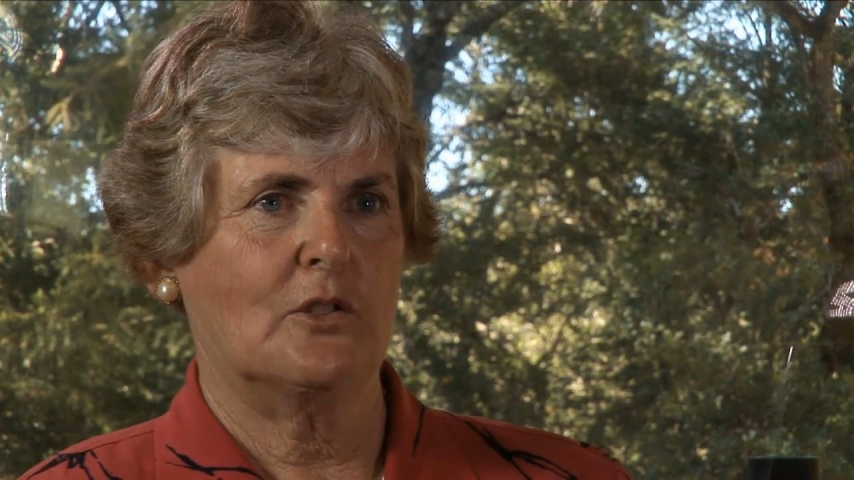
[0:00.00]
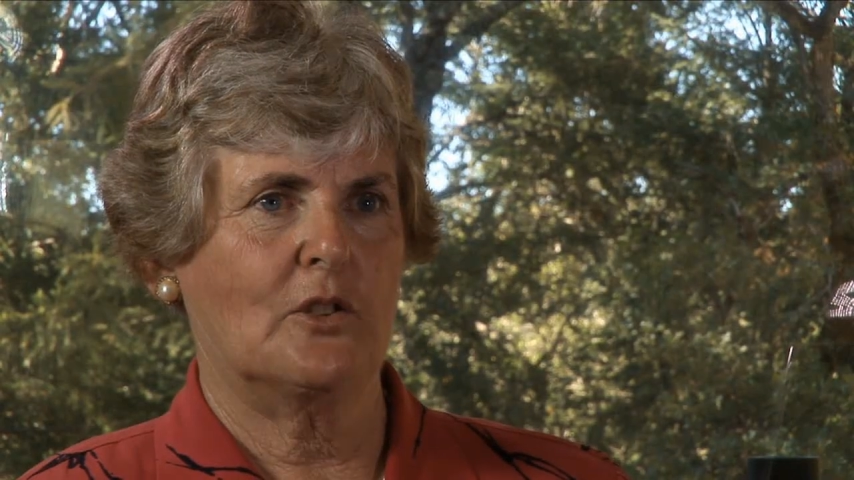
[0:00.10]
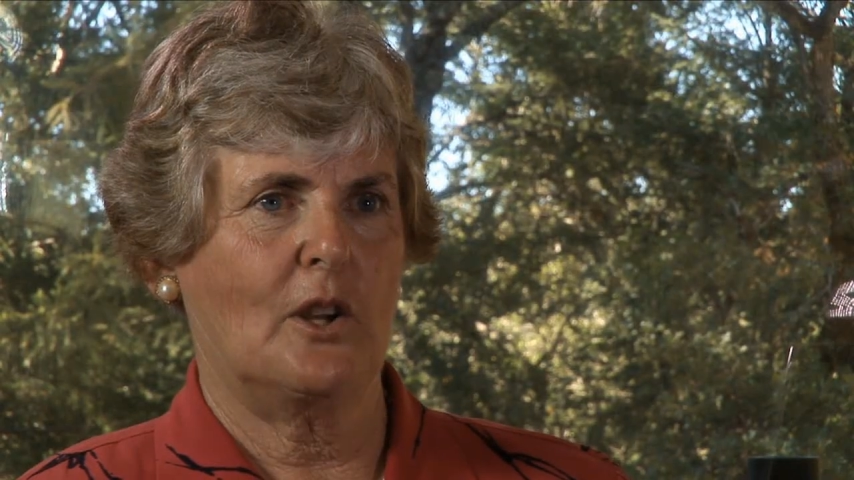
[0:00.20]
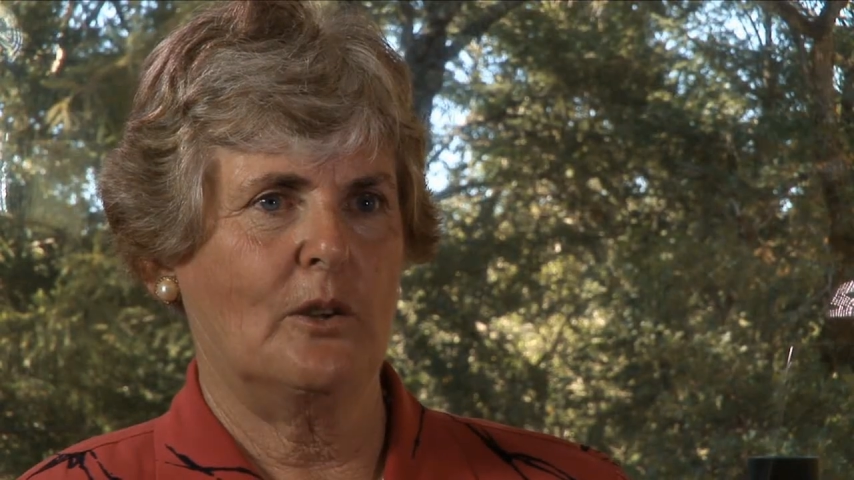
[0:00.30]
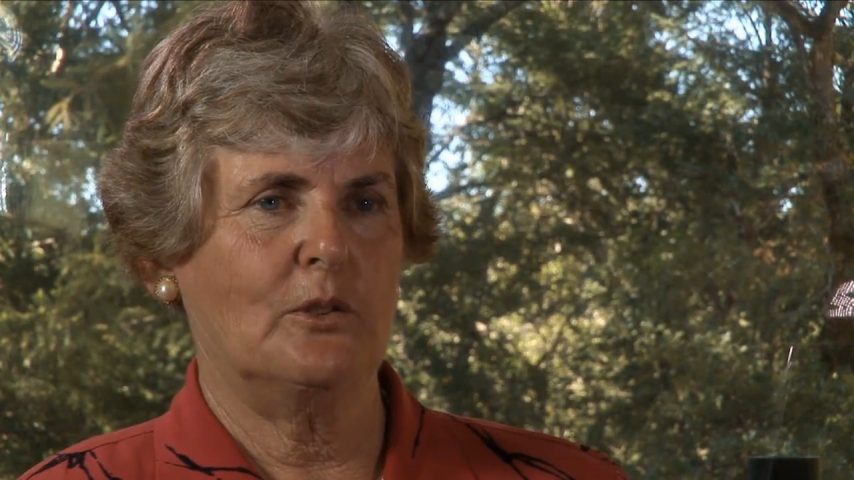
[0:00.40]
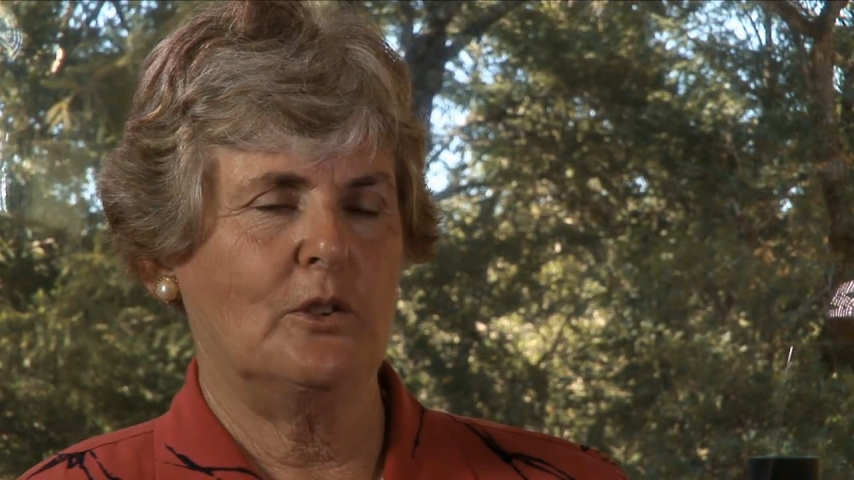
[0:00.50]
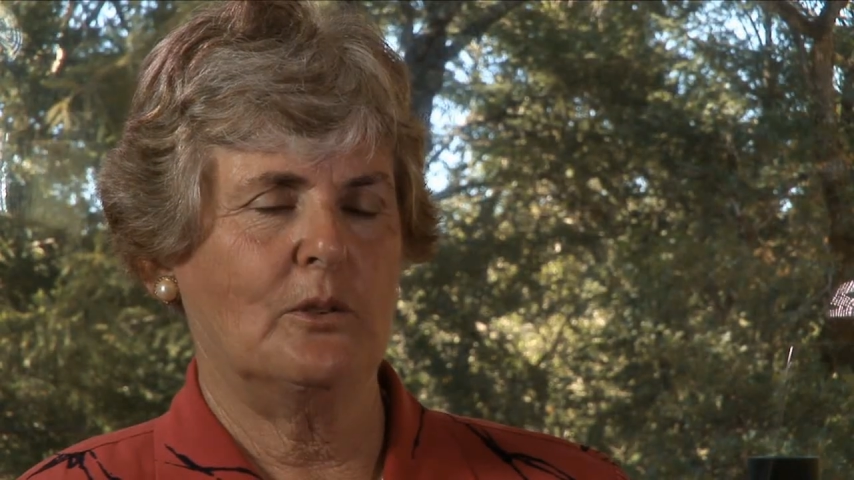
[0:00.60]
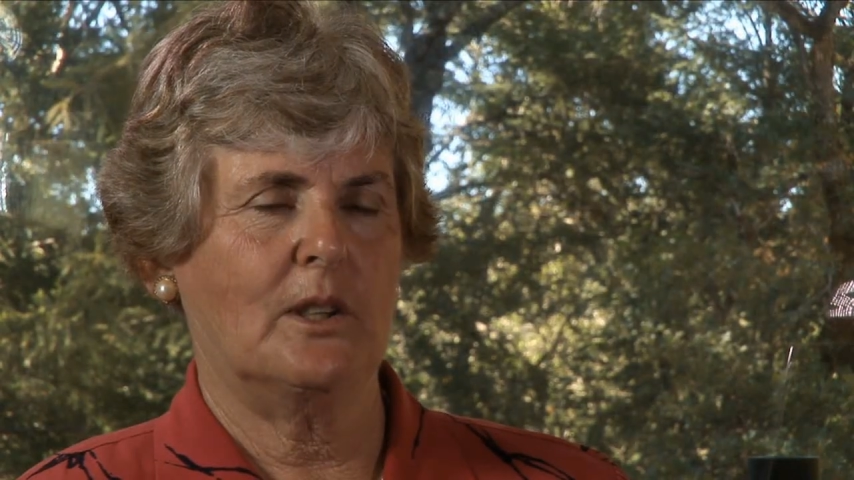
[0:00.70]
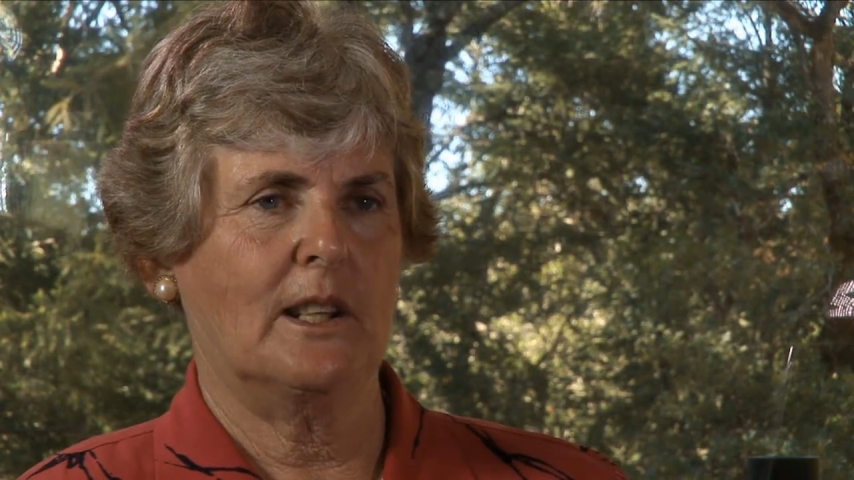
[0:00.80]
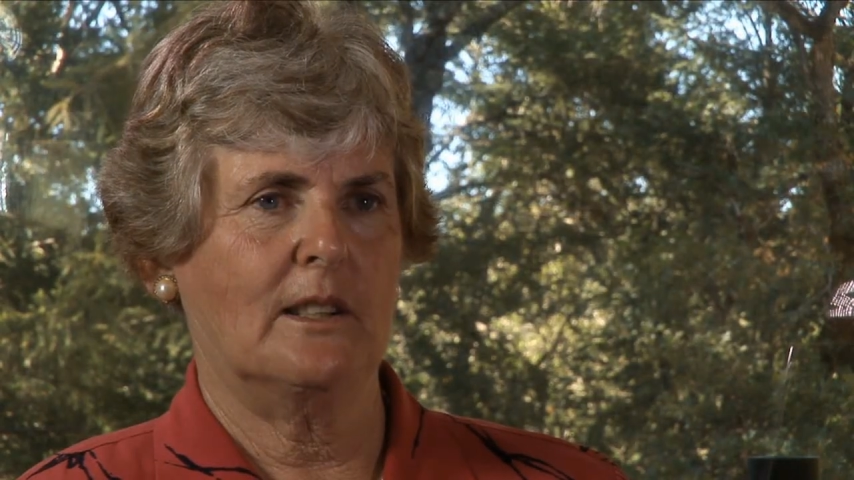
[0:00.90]
So
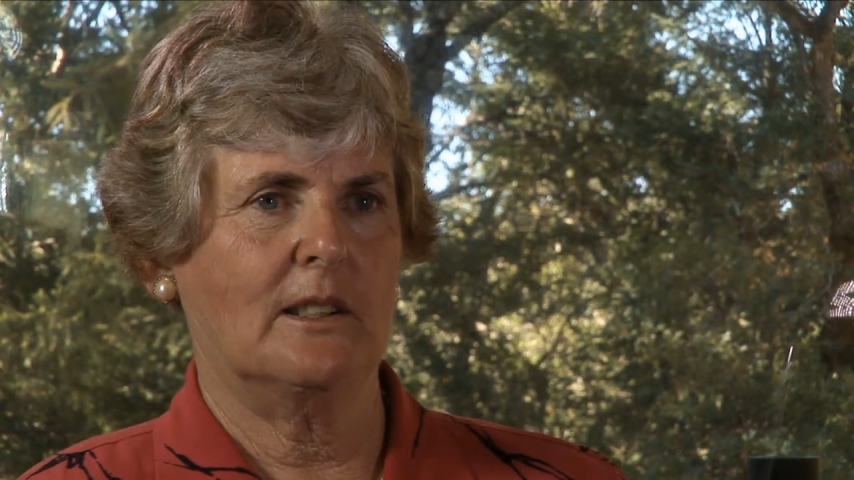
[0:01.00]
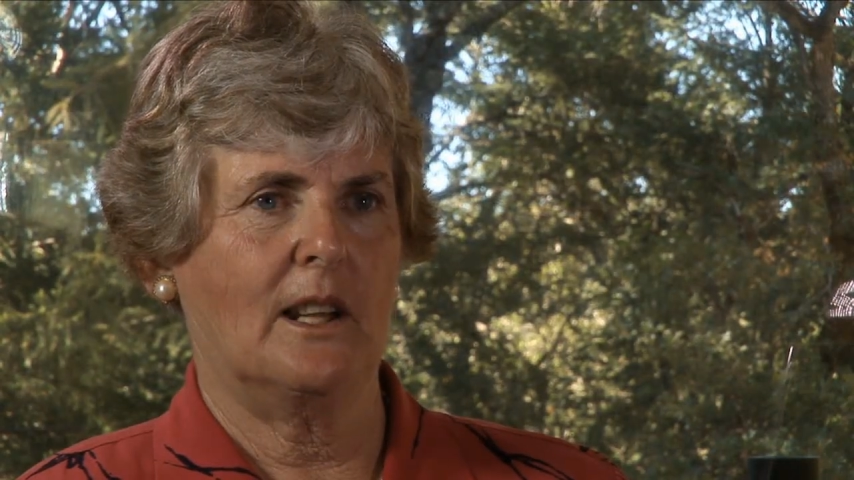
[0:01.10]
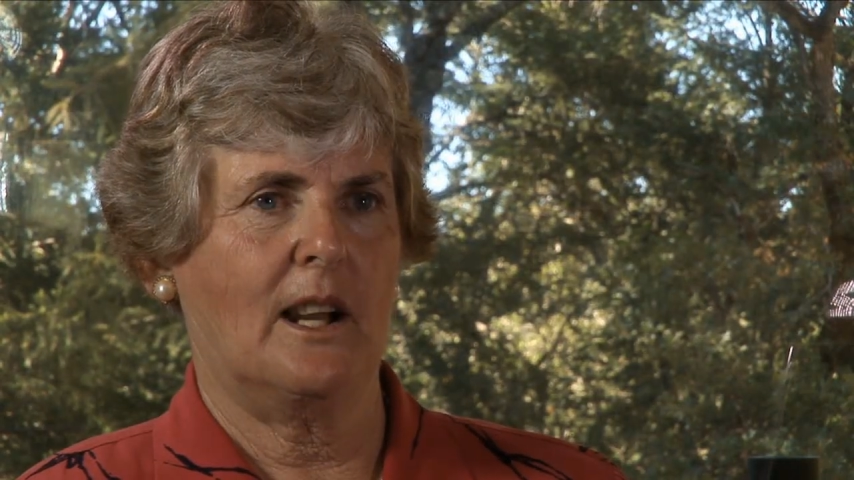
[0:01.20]
you can,